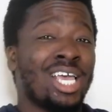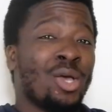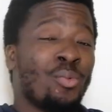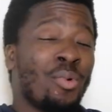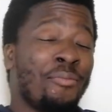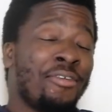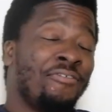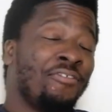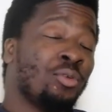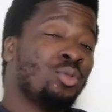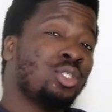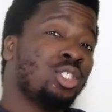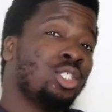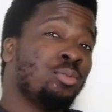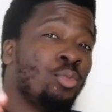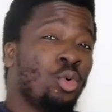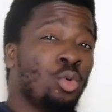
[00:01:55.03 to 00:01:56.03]
When we feel
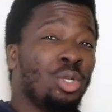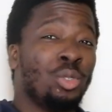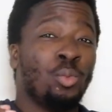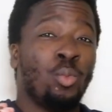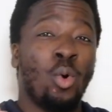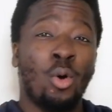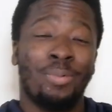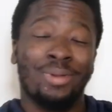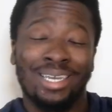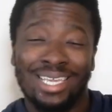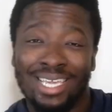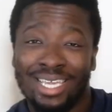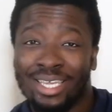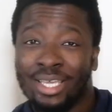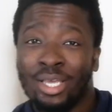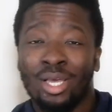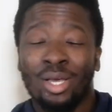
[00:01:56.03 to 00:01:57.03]
small and
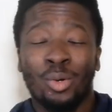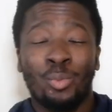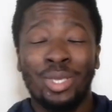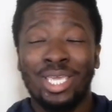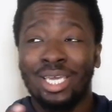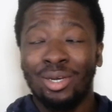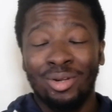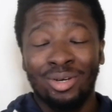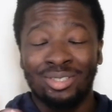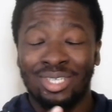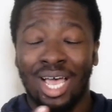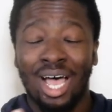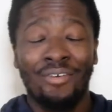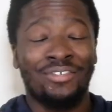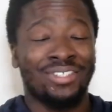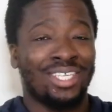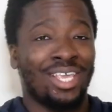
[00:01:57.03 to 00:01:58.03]
wobbly, we can look to
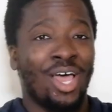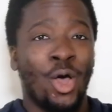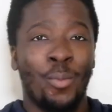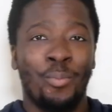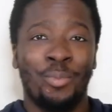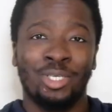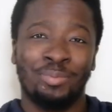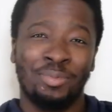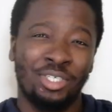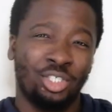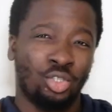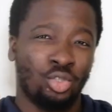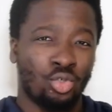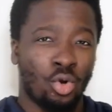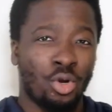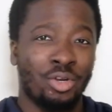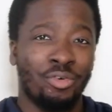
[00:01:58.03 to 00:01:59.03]
others to help us be
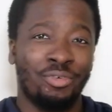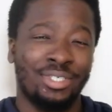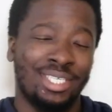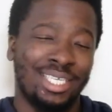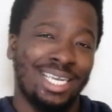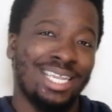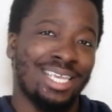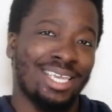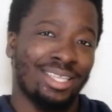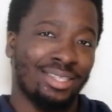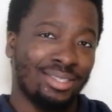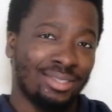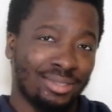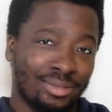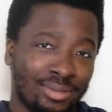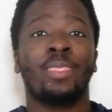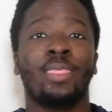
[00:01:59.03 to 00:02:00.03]
strong and resilient.
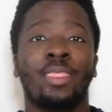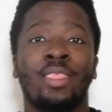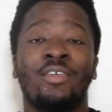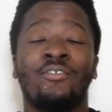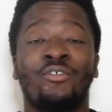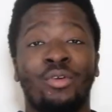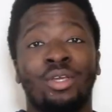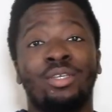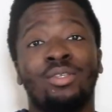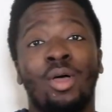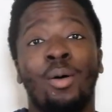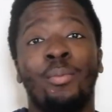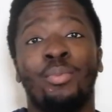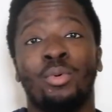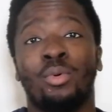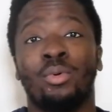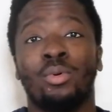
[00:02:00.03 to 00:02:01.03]
For
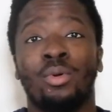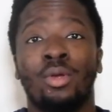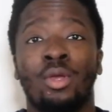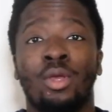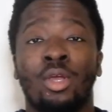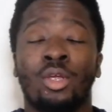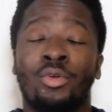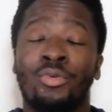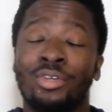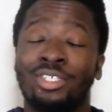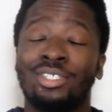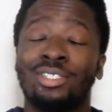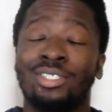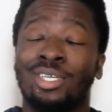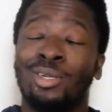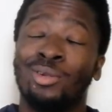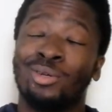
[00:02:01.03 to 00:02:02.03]
example,
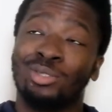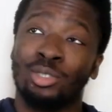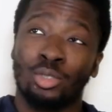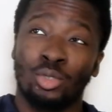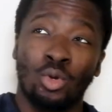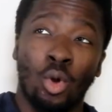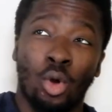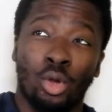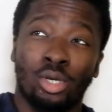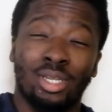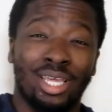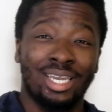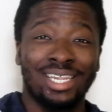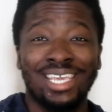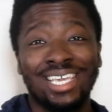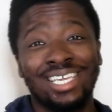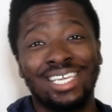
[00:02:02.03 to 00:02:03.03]
Christians can look to God
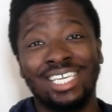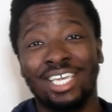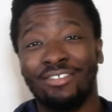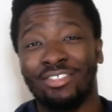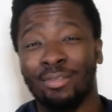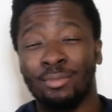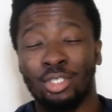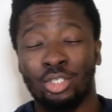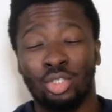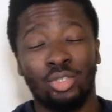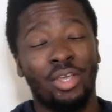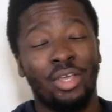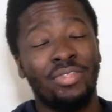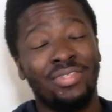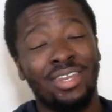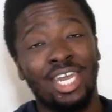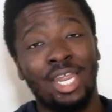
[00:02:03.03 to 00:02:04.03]
and He can give them the
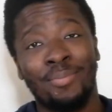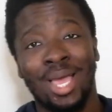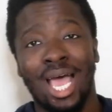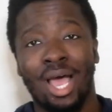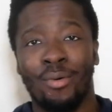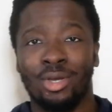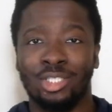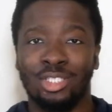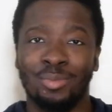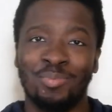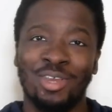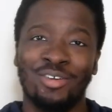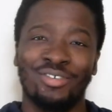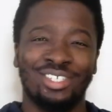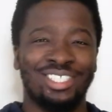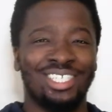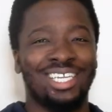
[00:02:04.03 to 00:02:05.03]
strength and the power to
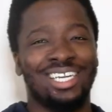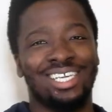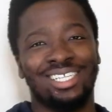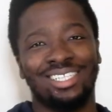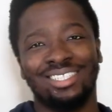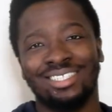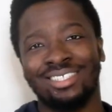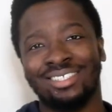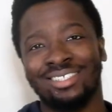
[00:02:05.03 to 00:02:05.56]
be resilient.